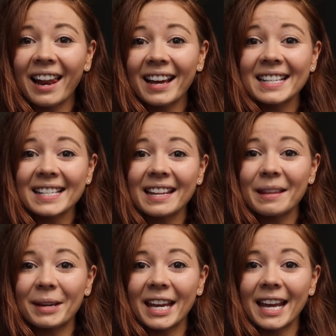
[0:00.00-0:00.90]
Like I said at
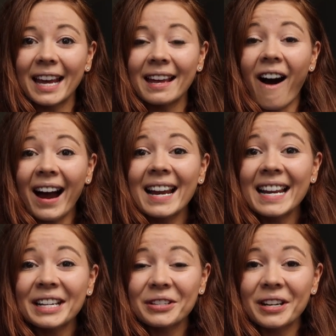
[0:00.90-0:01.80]
the beginning, I
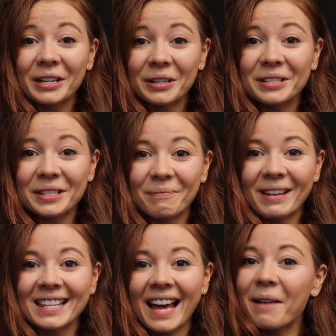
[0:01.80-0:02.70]
literally used to
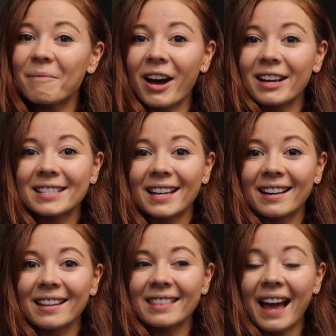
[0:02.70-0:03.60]
be that
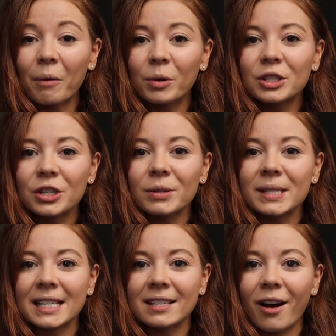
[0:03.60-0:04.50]
person that would do
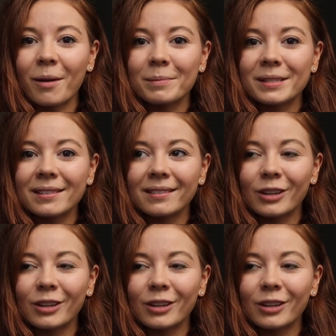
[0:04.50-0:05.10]
sit-ups